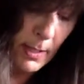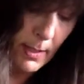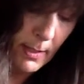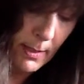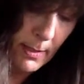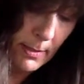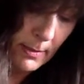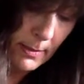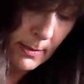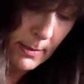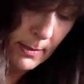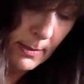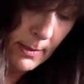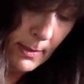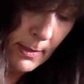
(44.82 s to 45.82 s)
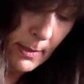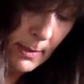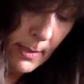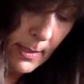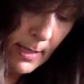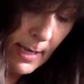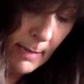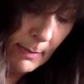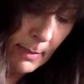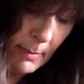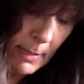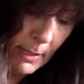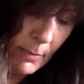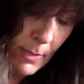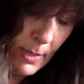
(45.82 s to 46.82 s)
and I'm going to
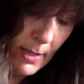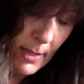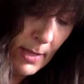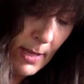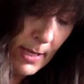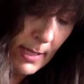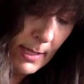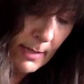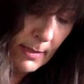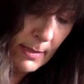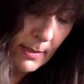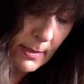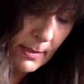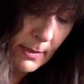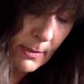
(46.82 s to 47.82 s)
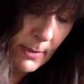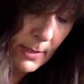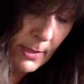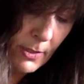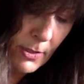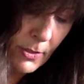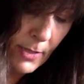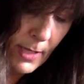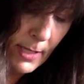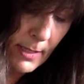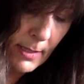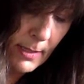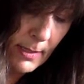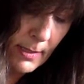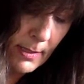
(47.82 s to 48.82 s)
make one line going straight.
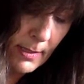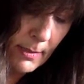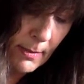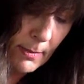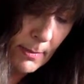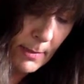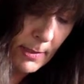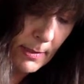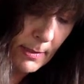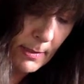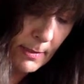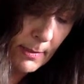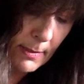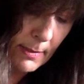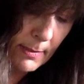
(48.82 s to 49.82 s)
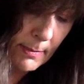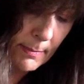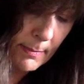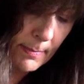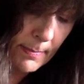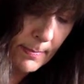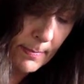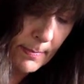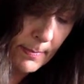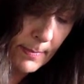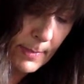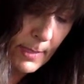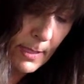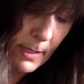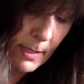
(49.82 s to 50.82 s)
Oops.
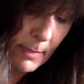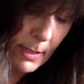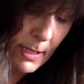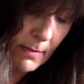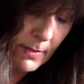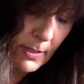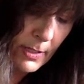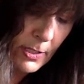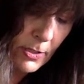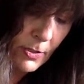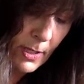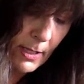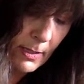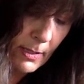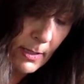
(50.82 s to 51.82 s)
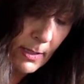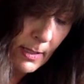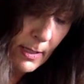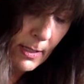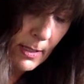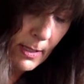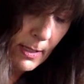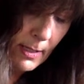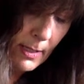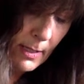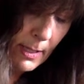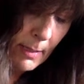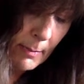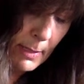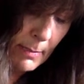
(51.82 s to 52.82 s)
It's not coming out very straight.
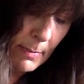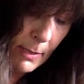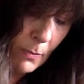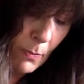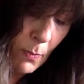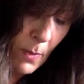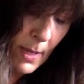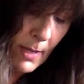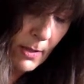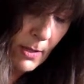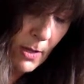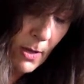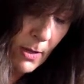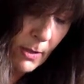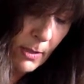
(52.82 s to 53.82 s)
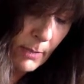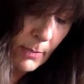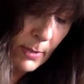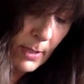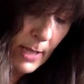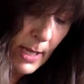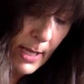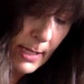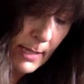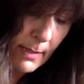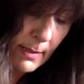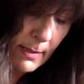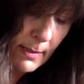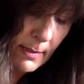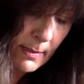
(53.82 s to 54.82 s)
I'm going to make one long line
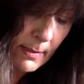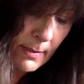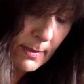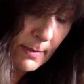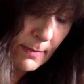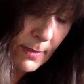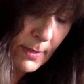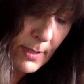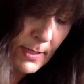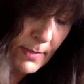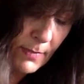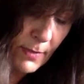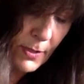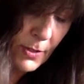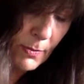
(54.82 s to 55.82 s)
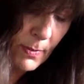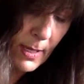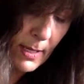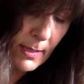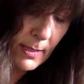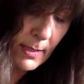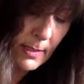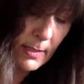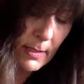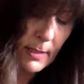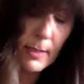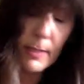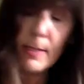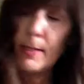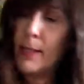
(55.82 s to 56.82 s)
for this first one
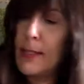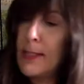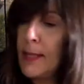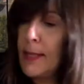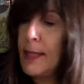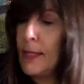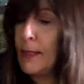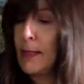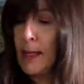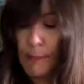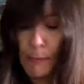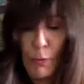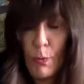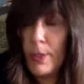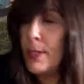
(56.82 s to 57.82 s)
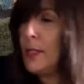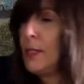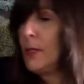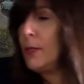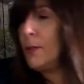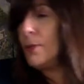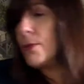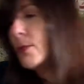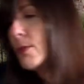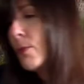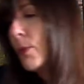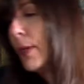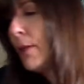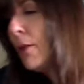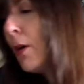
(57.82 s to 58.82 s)
because I think I'm going to use one